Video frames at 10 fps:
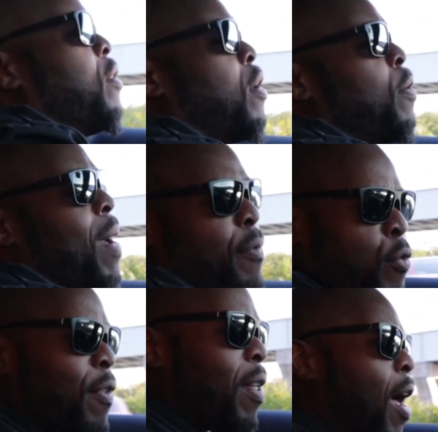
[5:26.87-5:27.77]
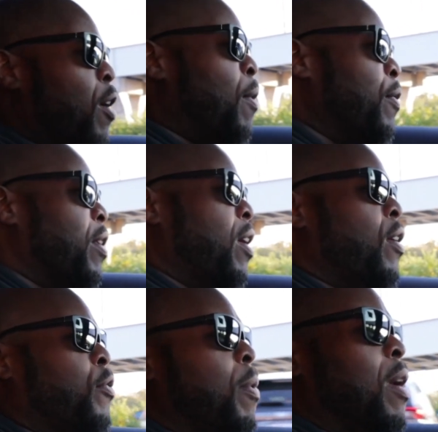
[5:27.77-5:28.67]
You know, I've driven a lot of them over the
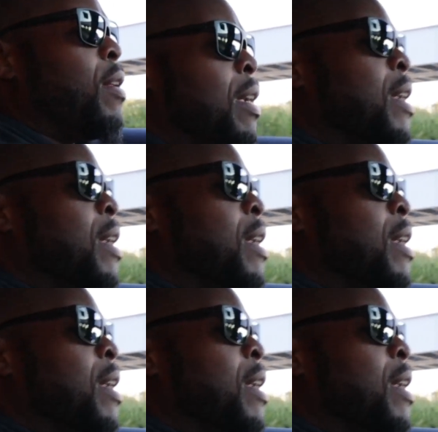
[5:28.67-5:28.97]
years, but